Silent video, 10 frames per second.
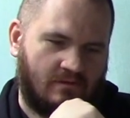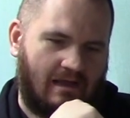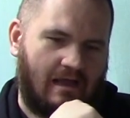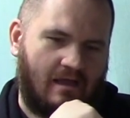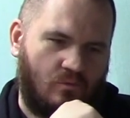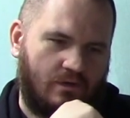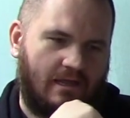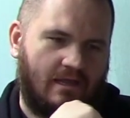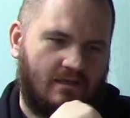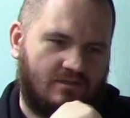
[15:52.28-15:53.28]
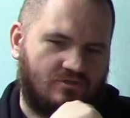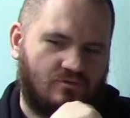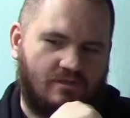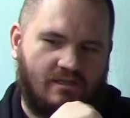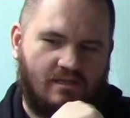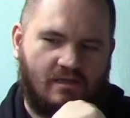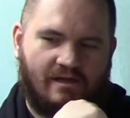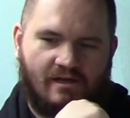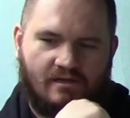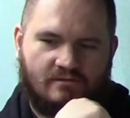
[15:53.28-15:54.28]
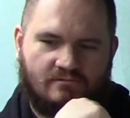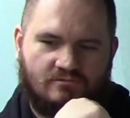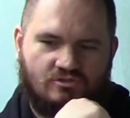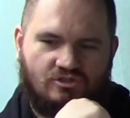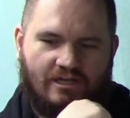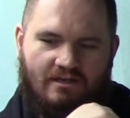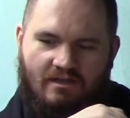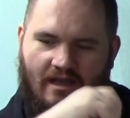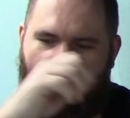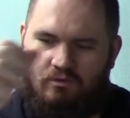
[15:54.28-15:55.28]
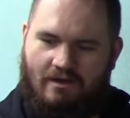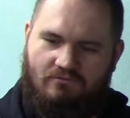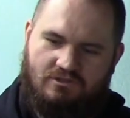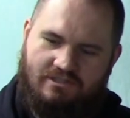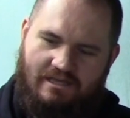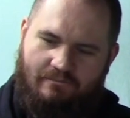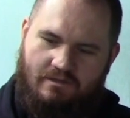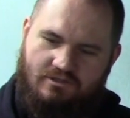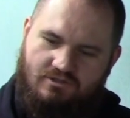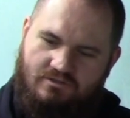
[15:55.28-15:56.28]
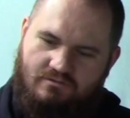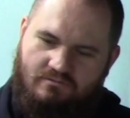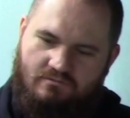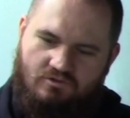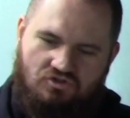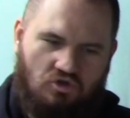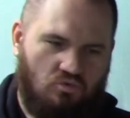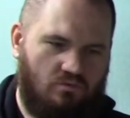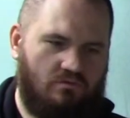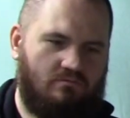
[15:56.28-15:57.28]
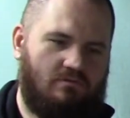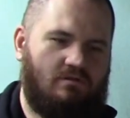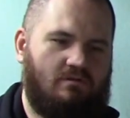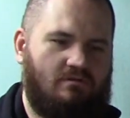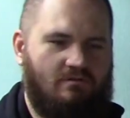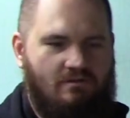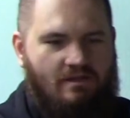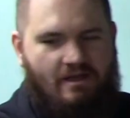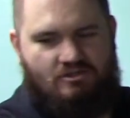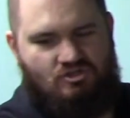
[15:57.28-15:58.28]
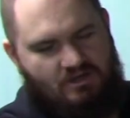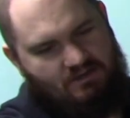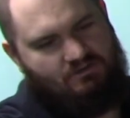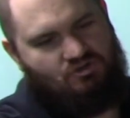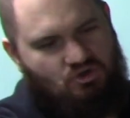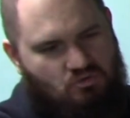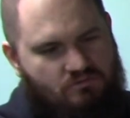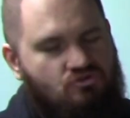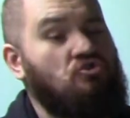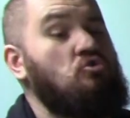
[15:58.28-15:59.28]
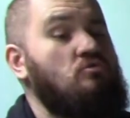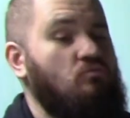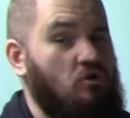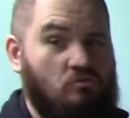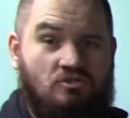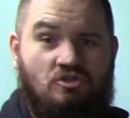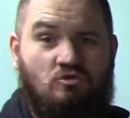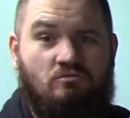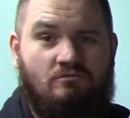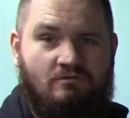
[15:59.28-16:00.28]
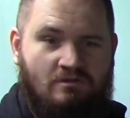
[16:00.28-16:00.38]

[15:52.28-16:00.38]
I would hand it to the uh, Jen guy, whatever his name is. June. John. Yeah, John. June. June. What about June.